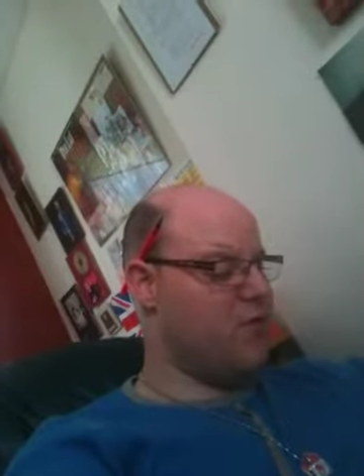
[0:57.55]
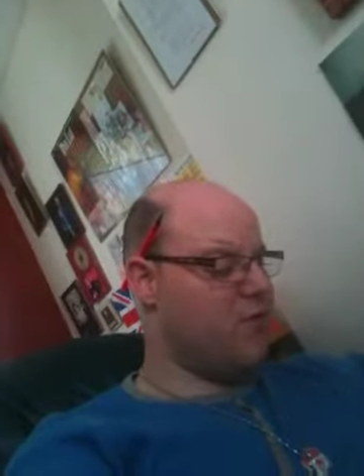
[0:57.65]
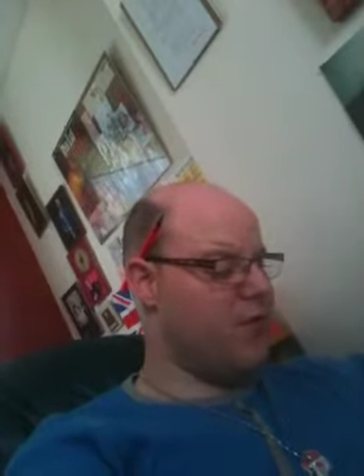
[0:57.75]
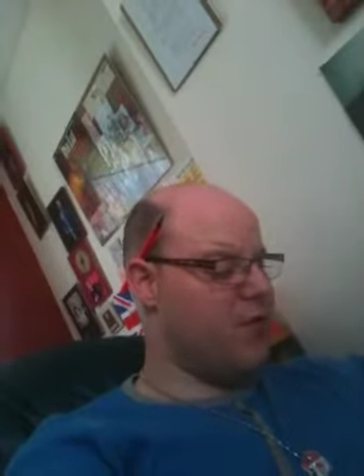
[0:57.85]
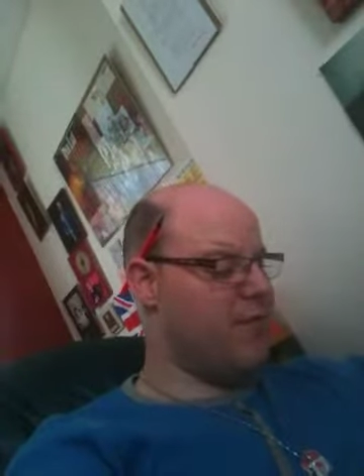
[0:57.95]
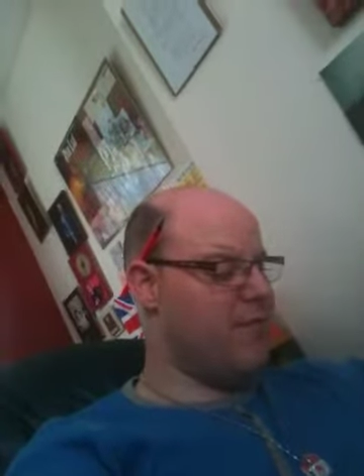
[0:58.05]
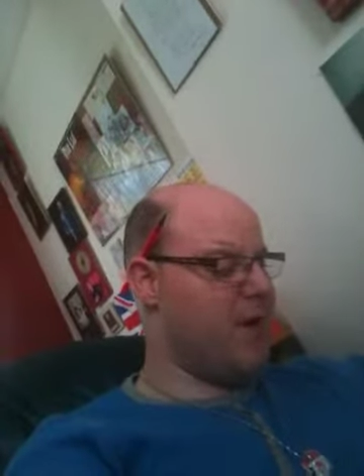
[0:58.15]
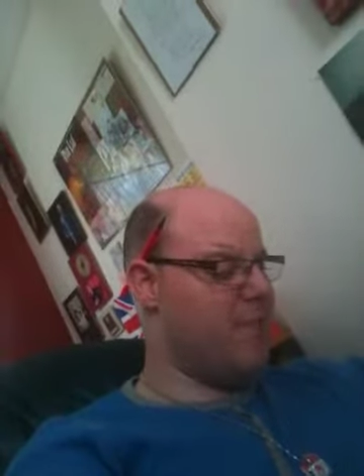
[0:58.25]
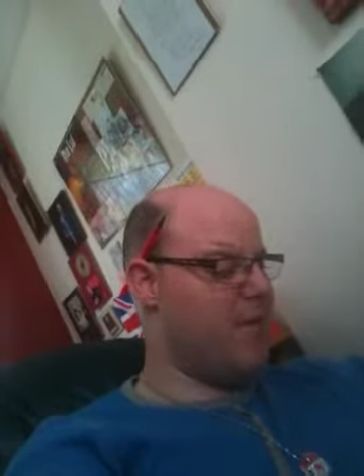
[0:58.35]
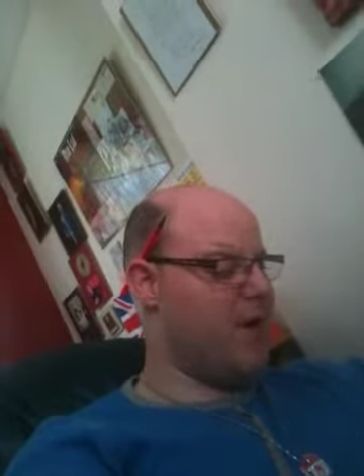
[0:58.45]
Will you be
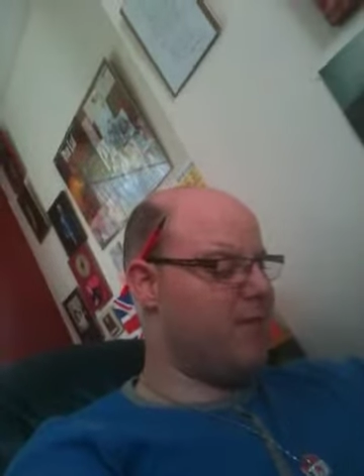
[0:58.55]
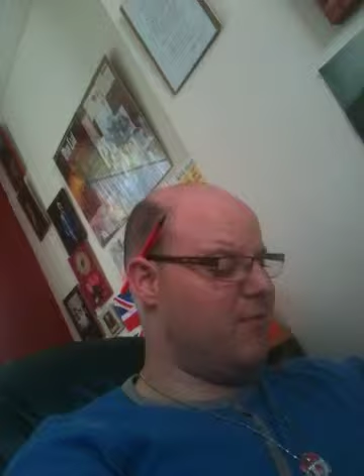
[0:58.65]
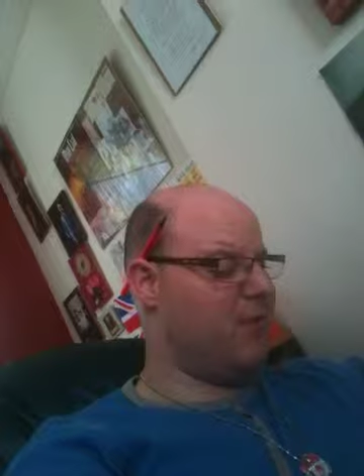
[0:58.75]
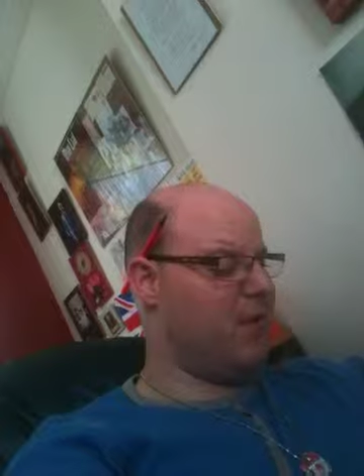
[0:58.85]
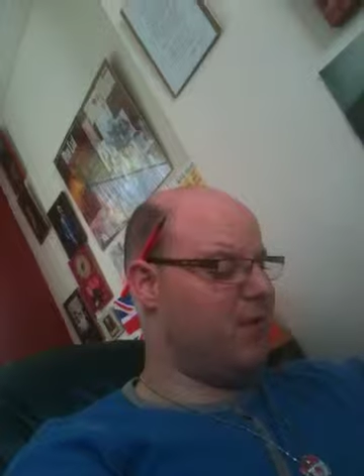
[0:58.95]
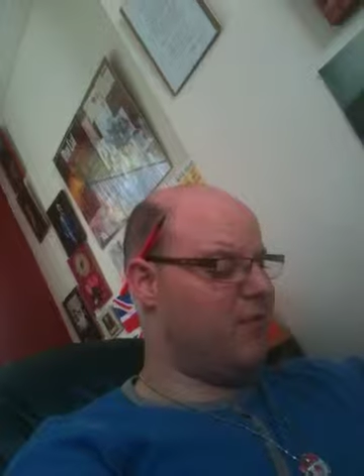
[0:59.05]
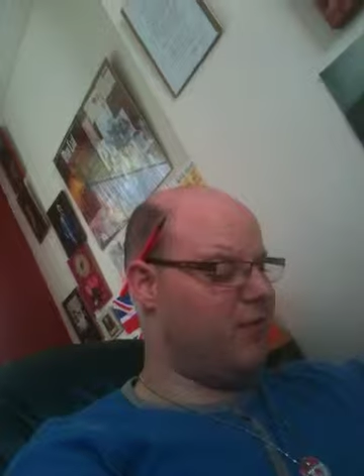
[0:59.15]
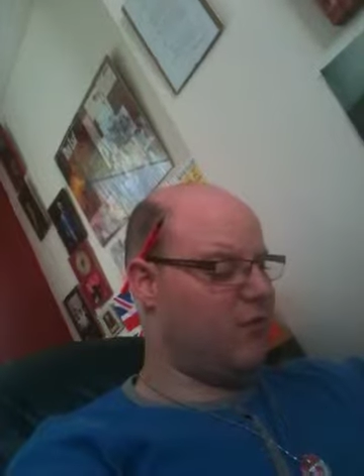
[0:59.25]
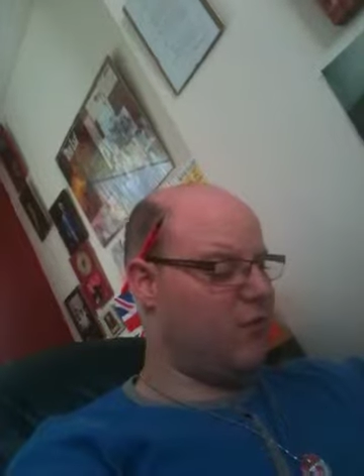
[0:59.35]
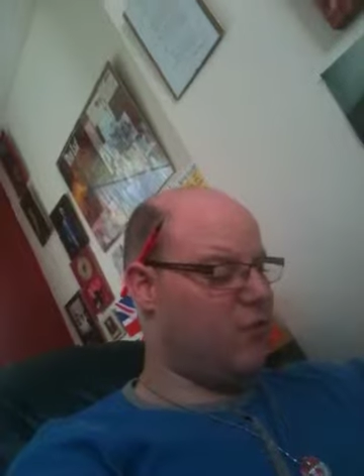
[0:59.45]
met by
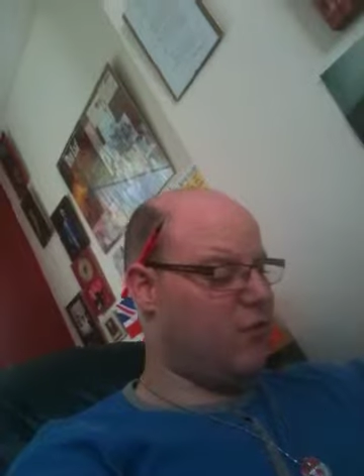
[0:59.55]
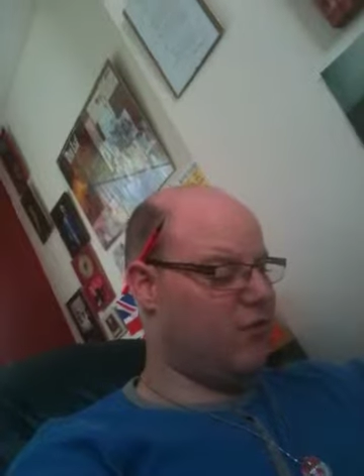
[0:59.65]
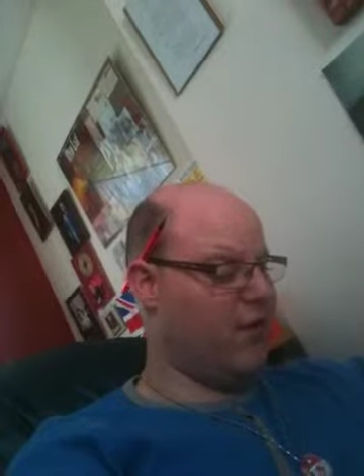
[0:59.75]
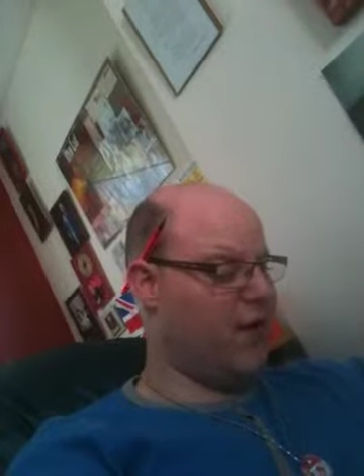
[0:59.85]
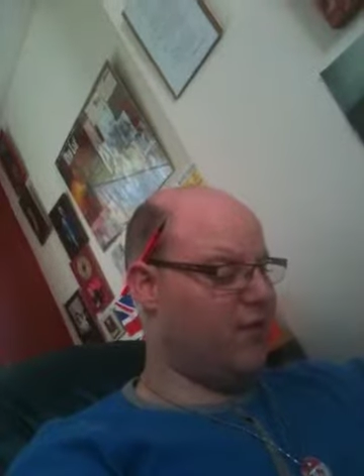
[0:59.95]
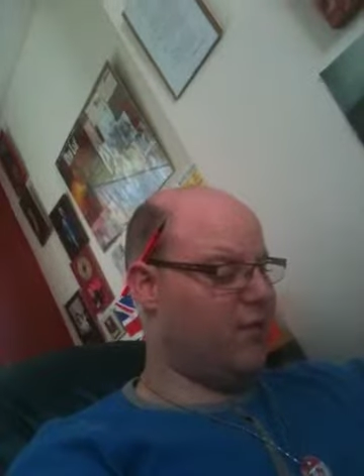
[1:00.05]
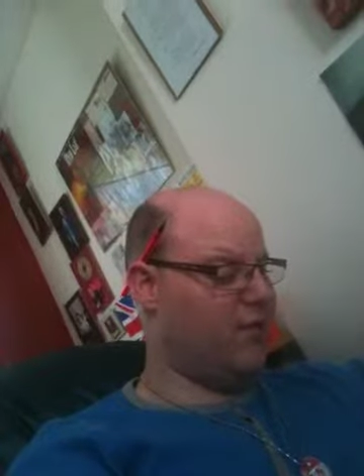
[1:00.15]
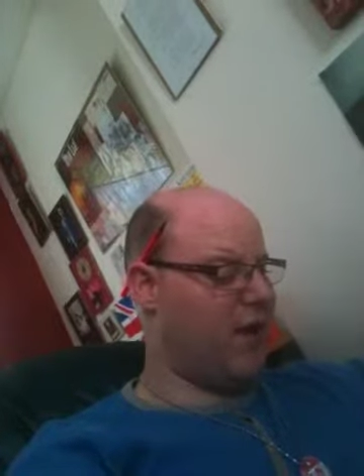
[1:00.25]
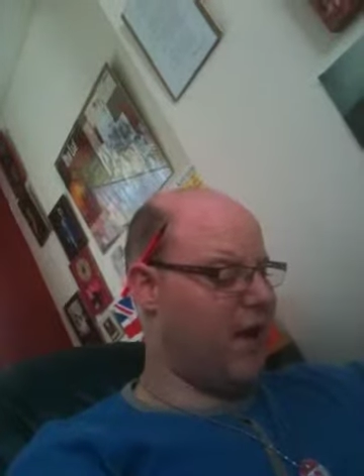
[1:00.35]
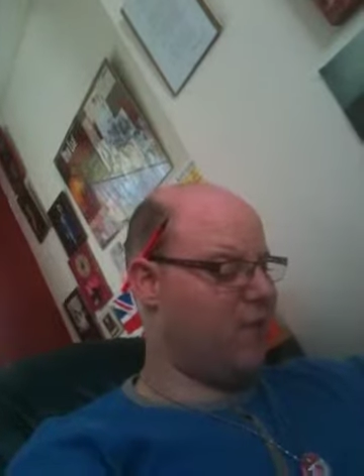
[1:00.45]
emptiness? or tears and
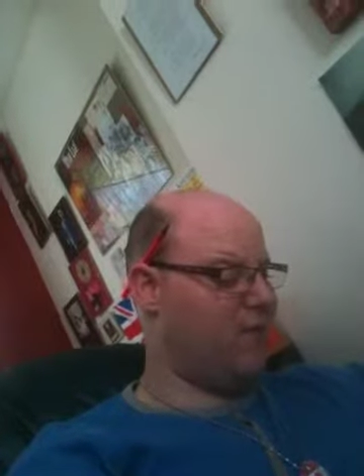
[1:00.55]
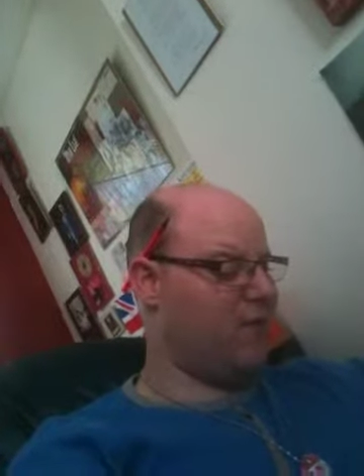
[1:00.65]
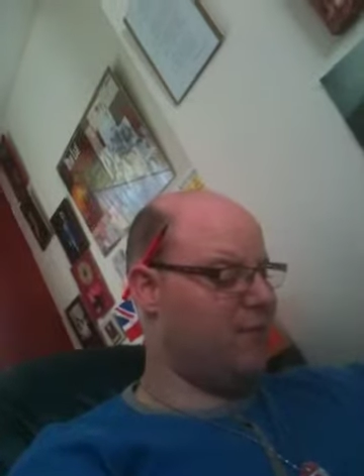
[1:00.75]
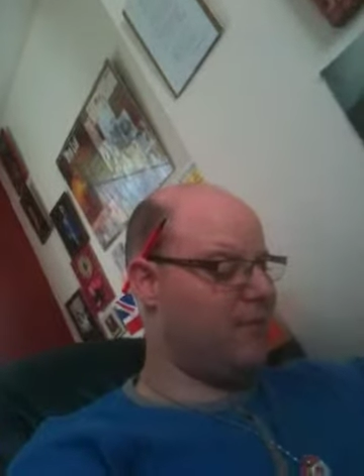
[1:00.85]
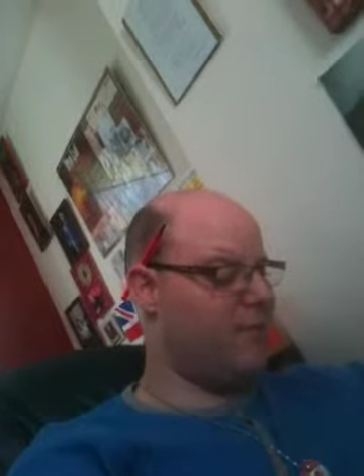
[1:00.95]
flowers.